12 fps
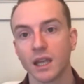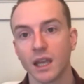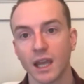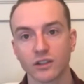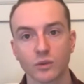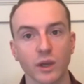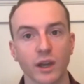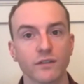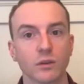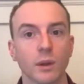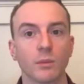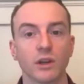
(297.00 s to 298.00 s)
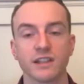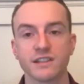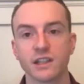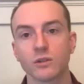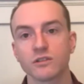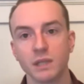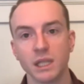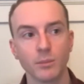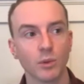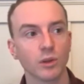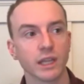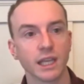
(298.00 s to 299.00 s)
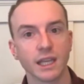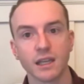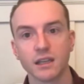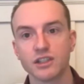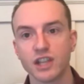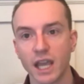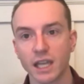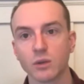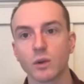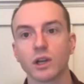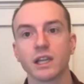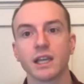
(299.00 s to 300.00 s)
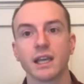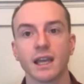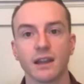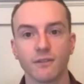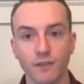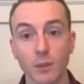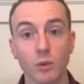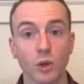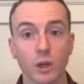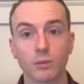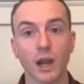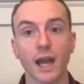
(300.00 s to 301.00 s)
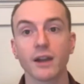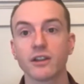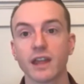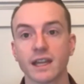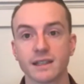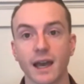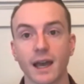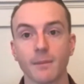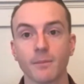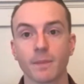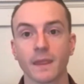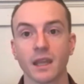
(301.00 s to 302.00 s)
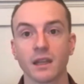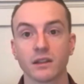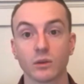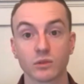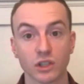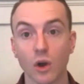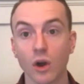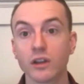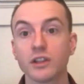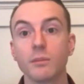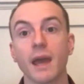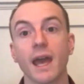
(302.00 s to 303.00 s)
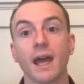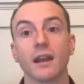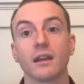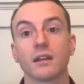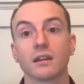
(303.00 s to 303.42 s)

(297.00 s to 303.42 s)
And so what you have to remember is there was people in January and February prior to that time, there was a lot of demand